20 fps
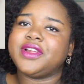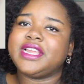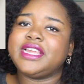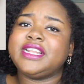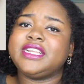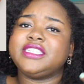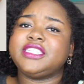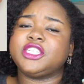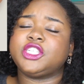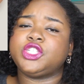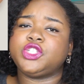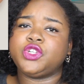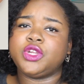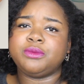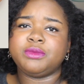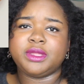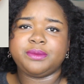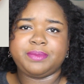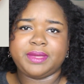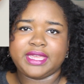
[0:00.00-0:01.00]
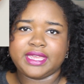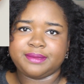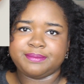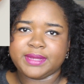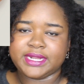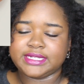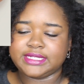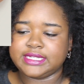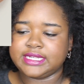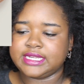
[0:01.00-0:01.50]
it is extremely
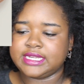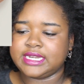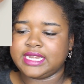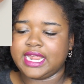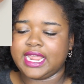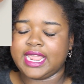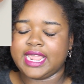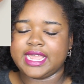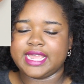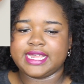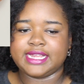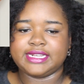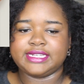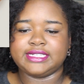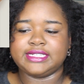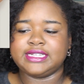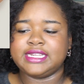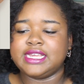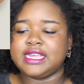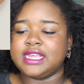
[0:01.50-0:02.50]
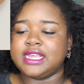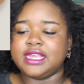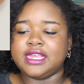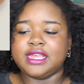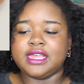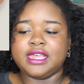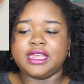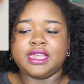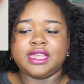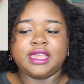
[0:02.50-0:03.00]
pigmented, and
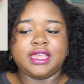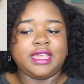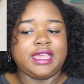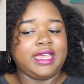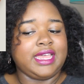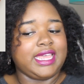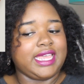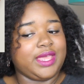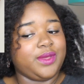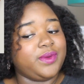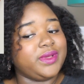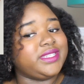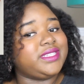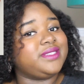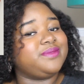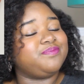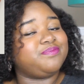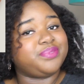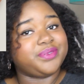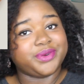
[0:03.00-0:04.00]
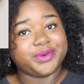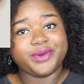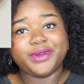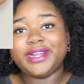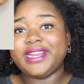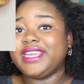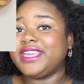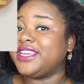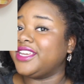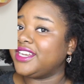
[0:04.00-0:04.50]
it was
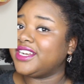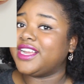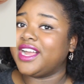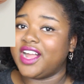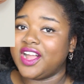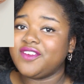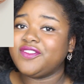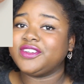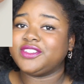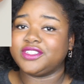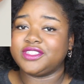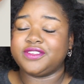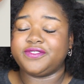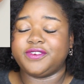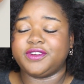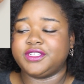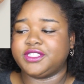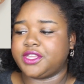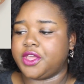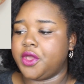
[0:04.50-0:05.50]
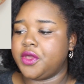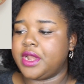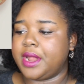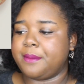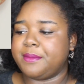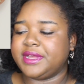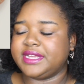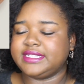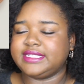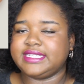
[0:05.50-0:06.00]
pretty good coverage on the first coat, I
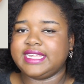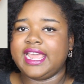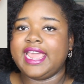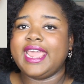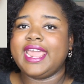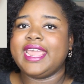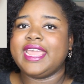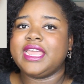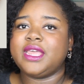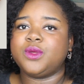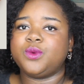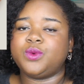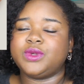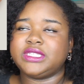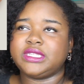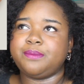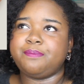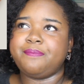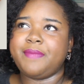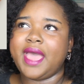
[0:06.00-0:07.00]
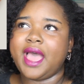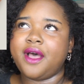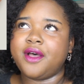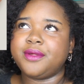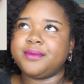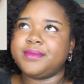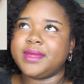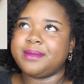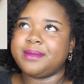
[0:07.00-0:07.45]
must say. It was about